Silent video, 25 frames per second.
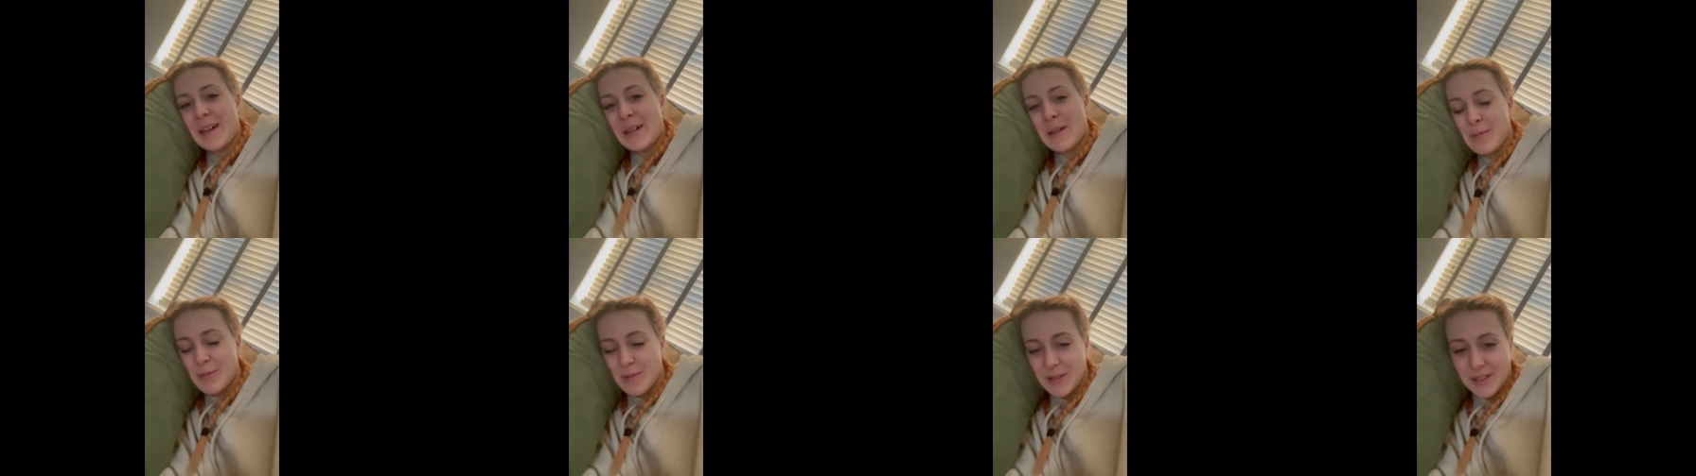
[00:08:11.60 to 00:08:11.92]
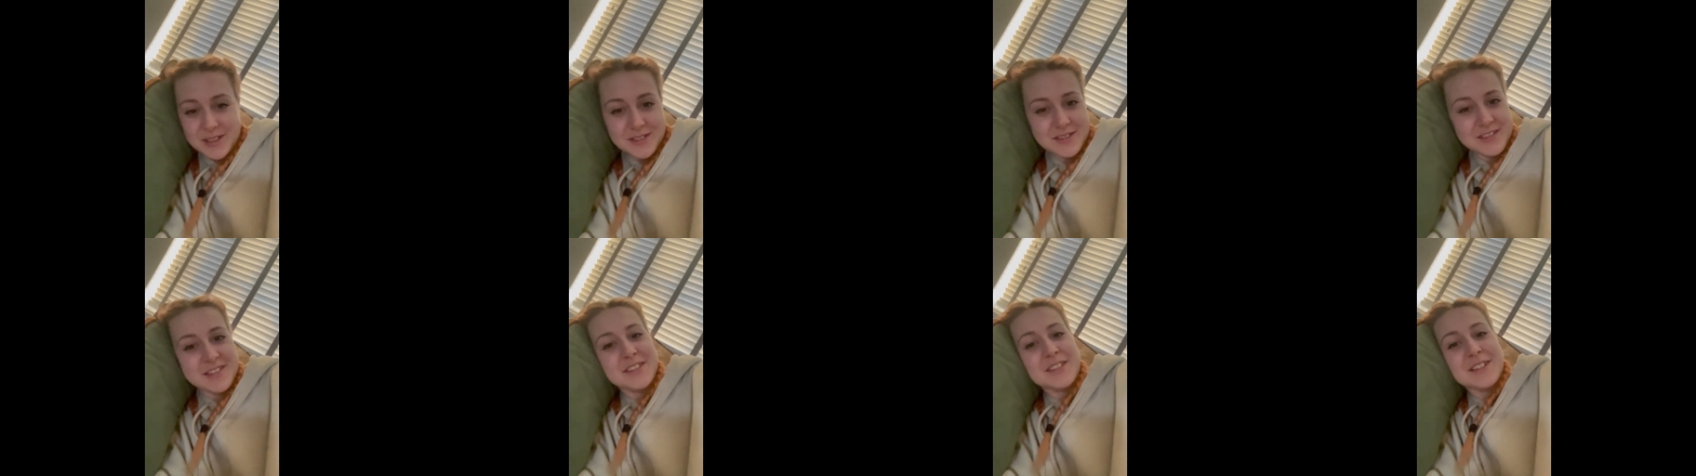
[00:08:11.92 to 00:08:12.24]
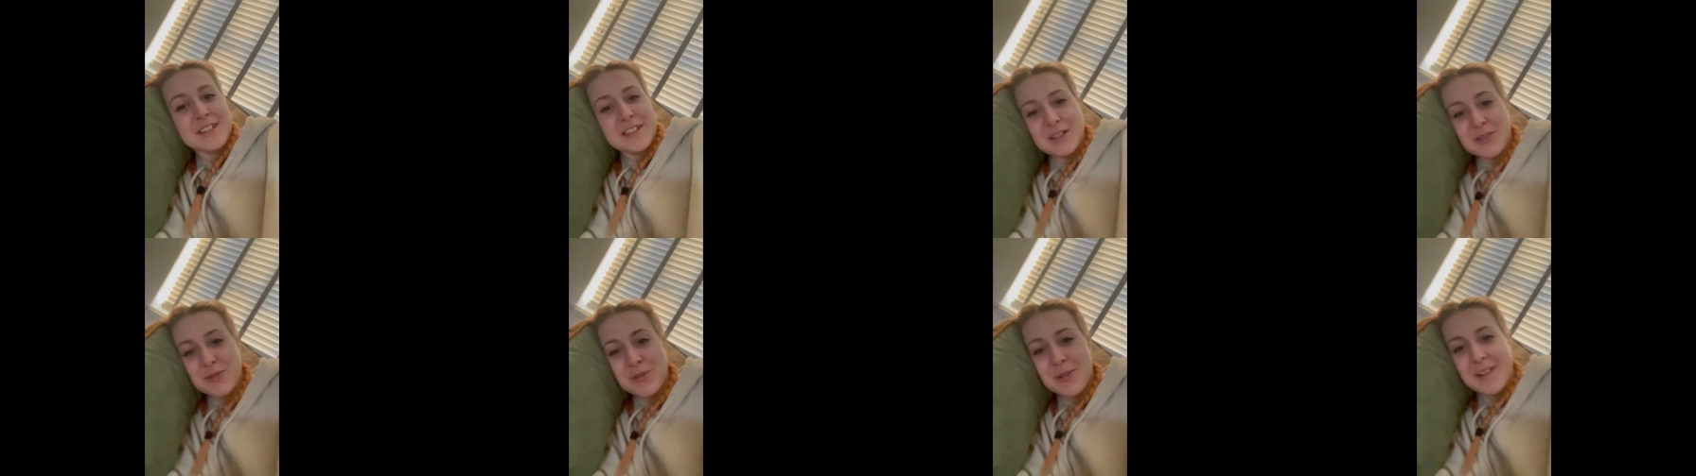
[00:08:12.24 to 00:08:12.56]

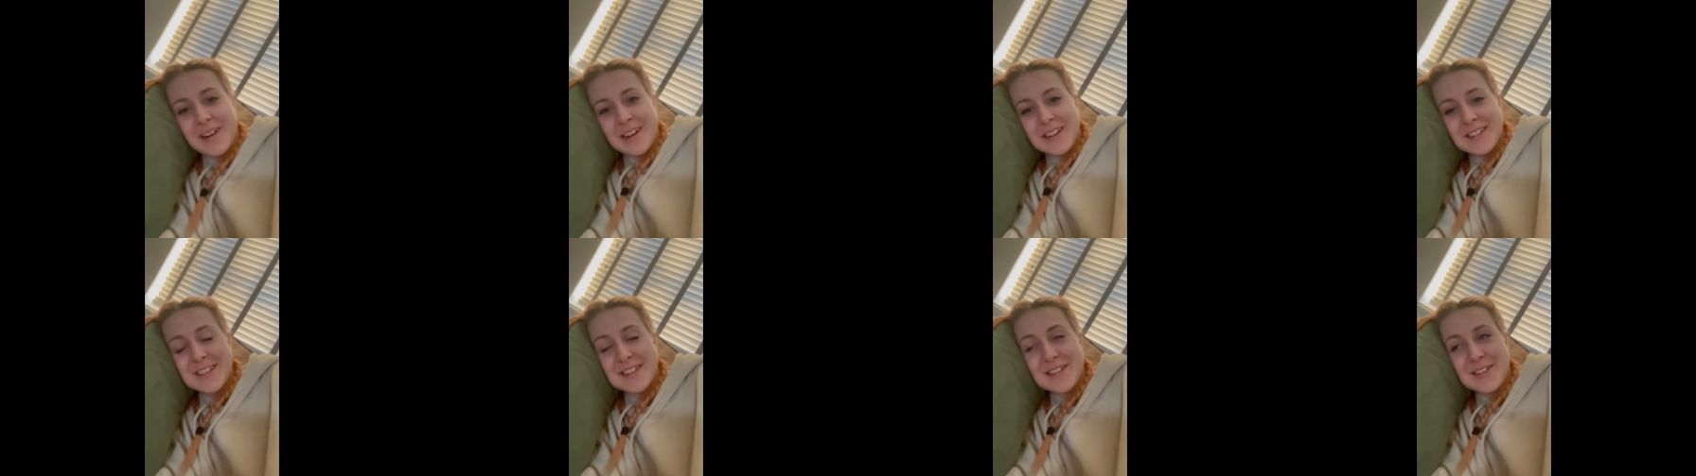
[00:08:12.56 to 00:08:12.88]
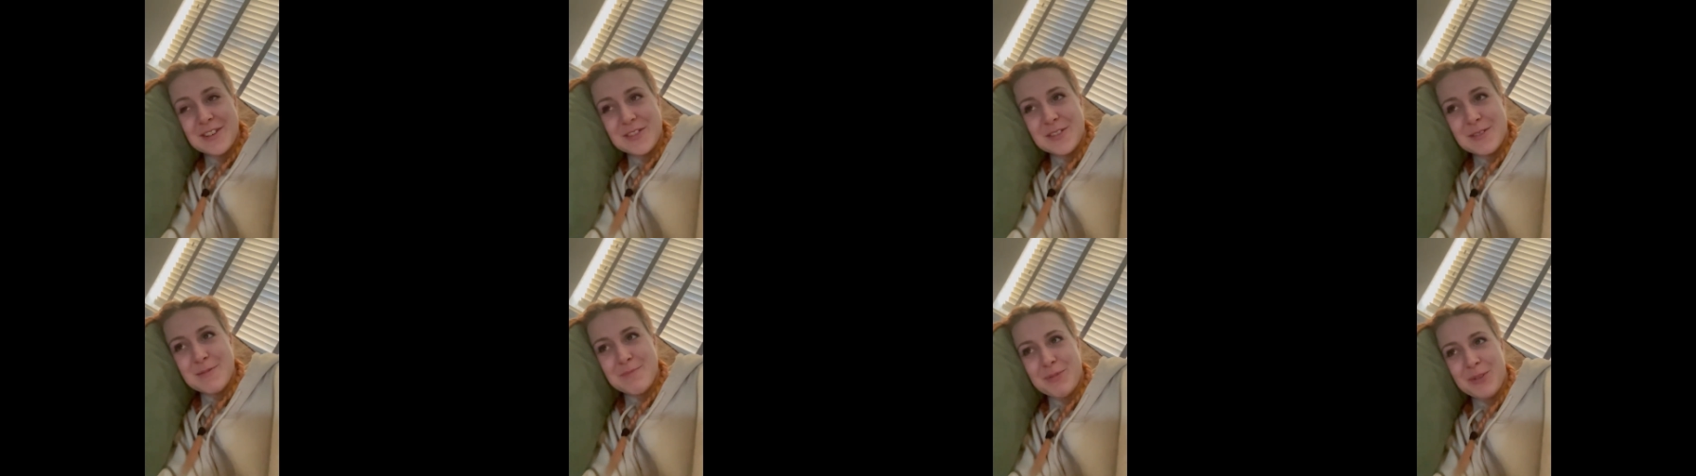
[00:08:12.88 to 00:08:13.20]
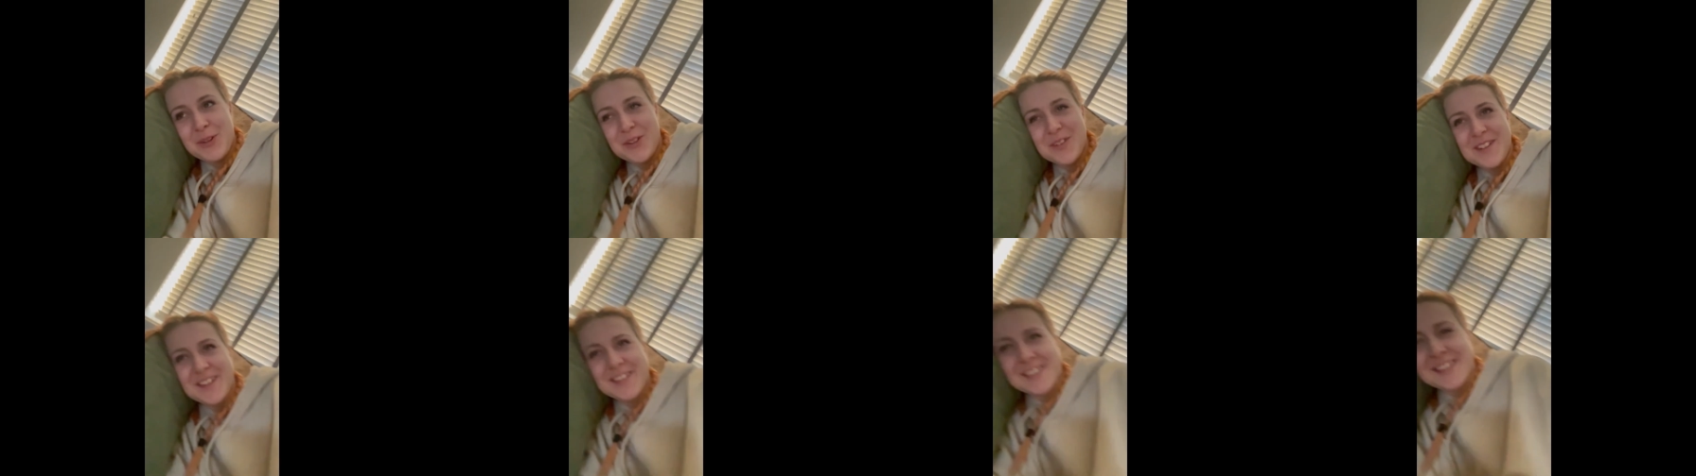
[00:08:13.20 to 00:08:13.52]
absolutely crazy on the
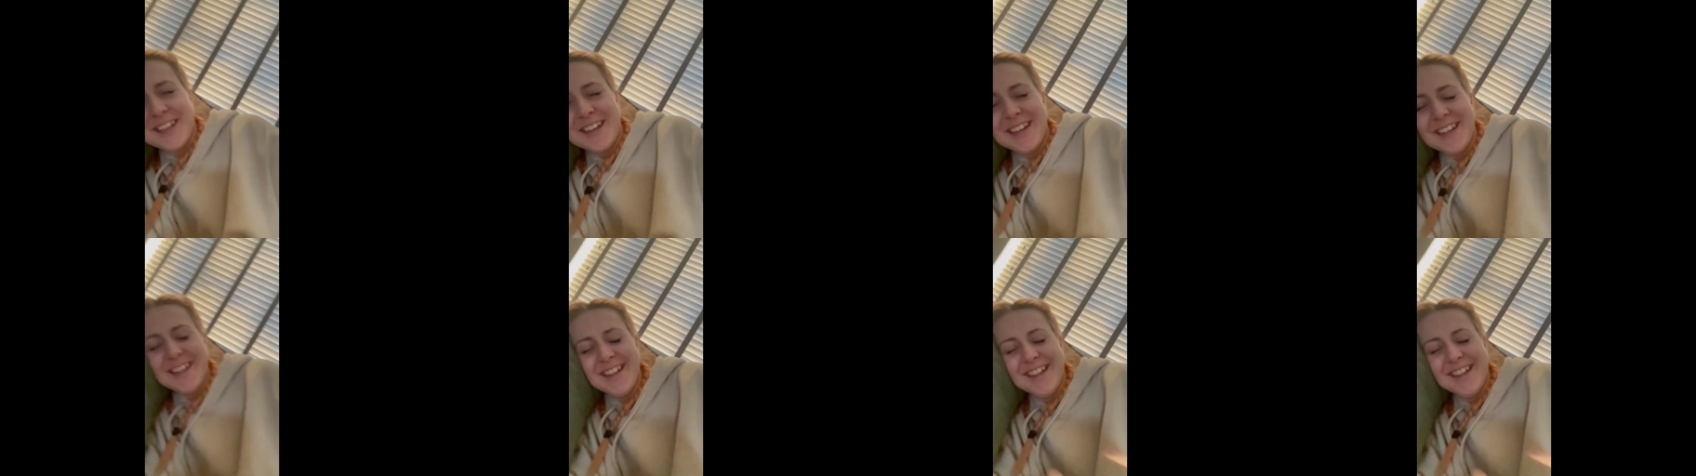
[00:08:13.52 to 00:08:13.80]
bus.